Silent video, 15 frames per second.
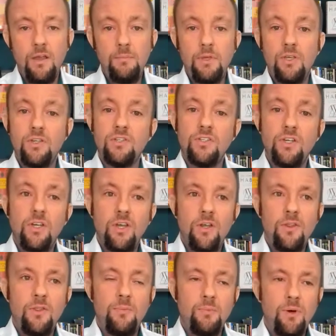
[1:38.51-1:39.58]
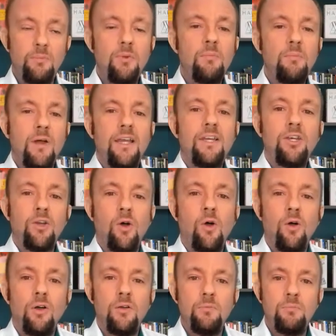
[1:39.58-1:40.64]
Because the problem might
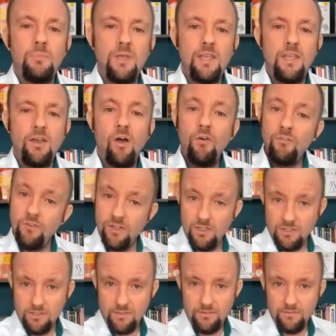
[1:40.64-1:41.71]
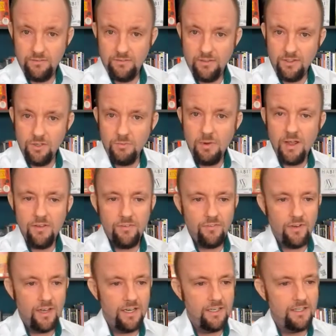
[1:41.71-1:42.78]
not be obvious. You might
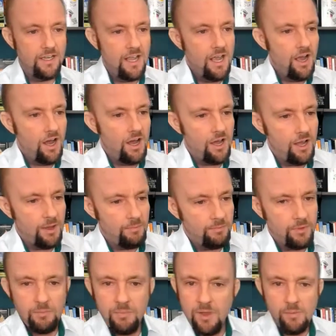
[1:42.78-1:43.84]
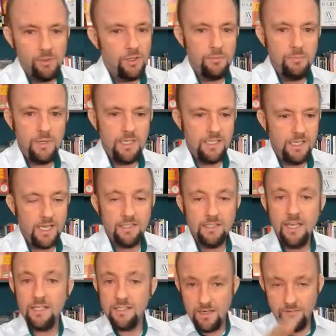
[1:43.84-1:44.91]
find that people on the BTS,
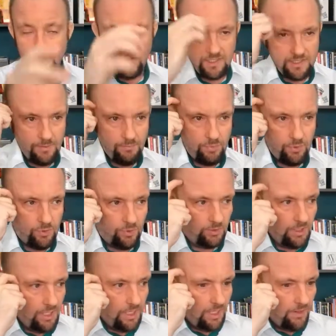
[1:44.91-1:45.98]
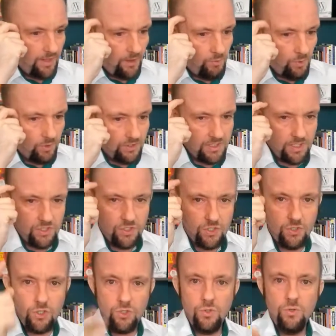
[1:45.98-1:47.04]
let's say for example, they wanted to
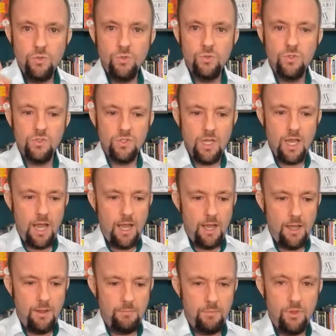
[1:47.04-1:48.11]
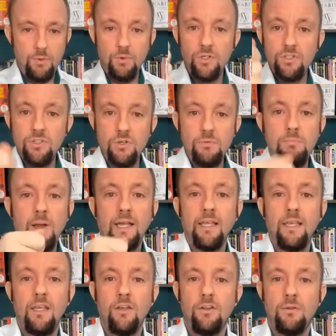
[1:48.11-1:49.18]
do
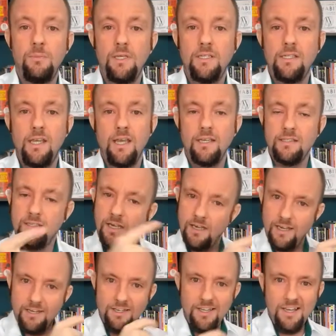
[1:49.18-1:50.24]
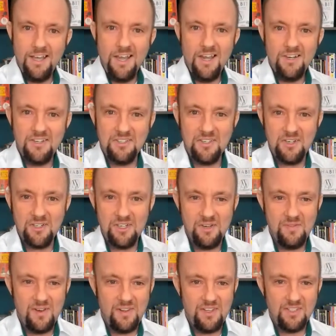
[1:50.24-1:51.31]
banking on the BTS. I had a discussion
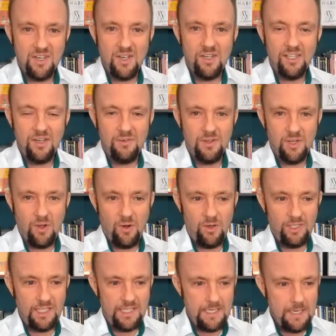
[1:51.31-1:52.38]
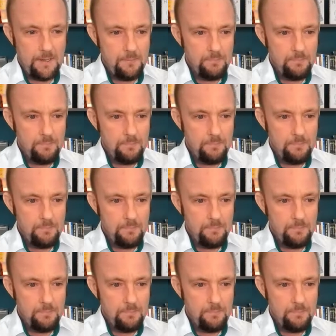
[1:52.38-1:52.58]
about this earlier with a colleague.